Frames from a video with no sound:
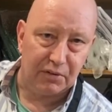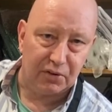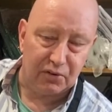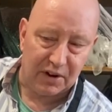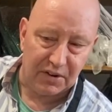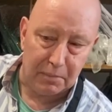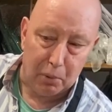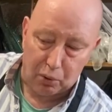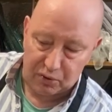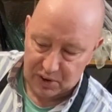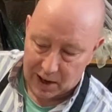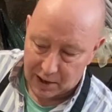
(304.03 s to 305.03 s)
a transport
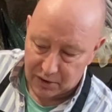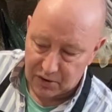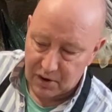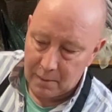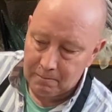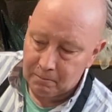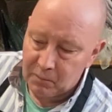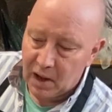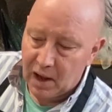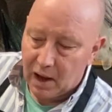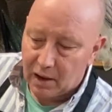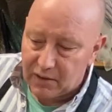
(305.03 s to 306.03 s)
challenge.
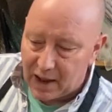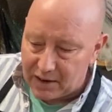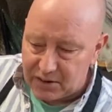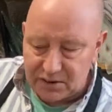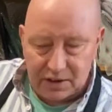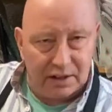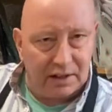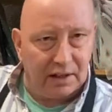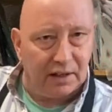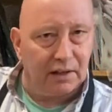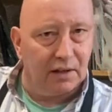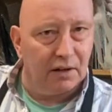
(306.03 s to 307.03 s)
That
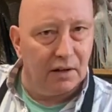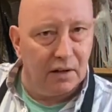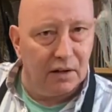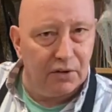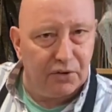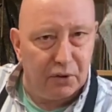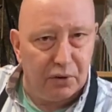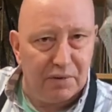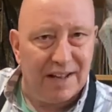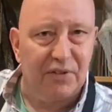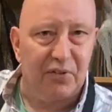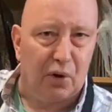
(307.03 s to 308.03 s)
sort of
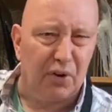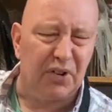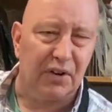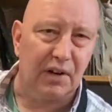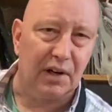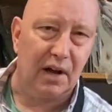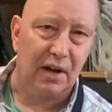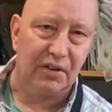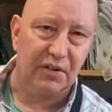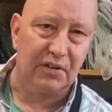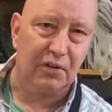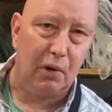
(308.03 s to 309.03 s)
ethos
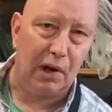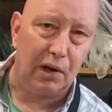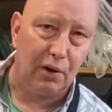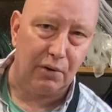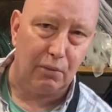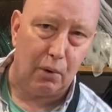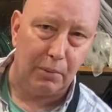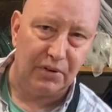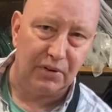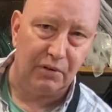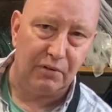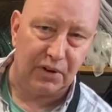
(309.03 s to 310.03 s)
underlines quite a lot of what we do
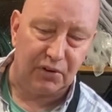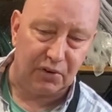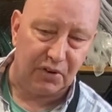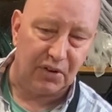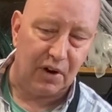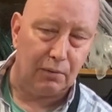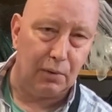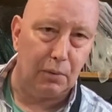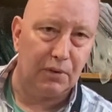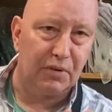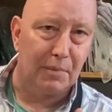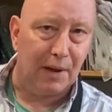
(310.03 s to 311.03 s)
at Vitreus Art. We
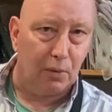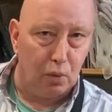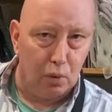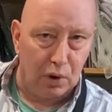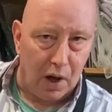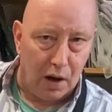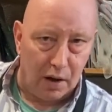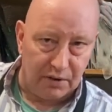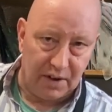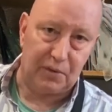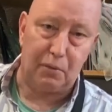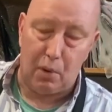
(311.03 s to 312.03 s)
want to make wall art.
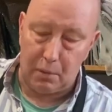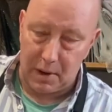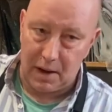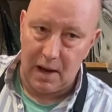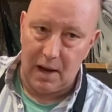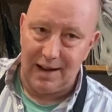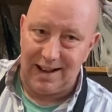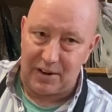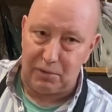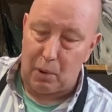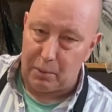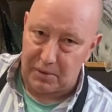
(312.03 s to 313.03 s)
That's what we
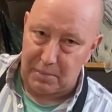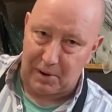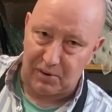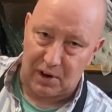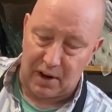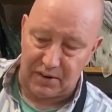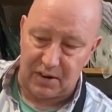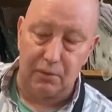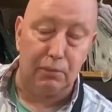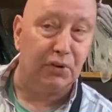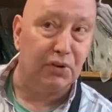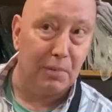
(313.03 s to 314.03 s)
specialise in.
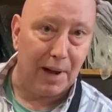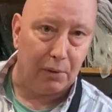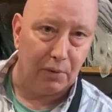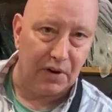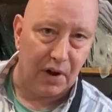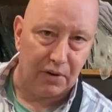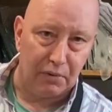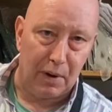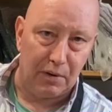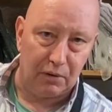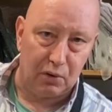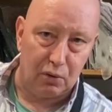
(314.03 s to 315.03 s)
We do make windows
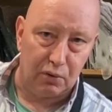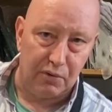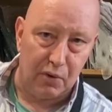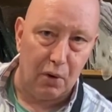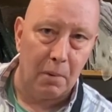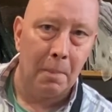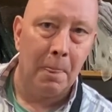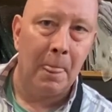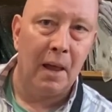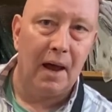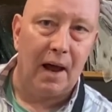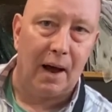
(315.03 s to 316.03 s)
when called for,
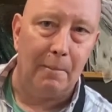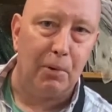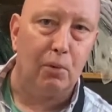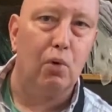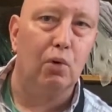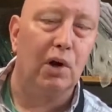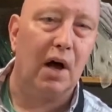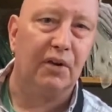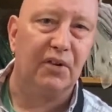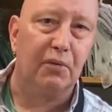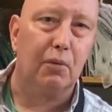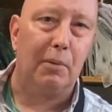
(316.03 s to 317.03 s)
but wall art
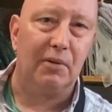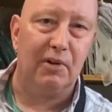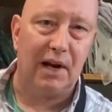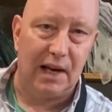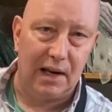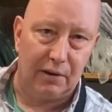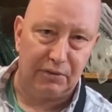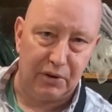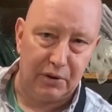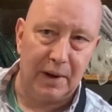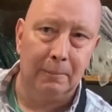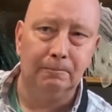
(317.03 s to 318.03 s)
is what we really love
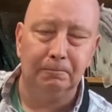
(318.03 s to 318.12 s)
doing.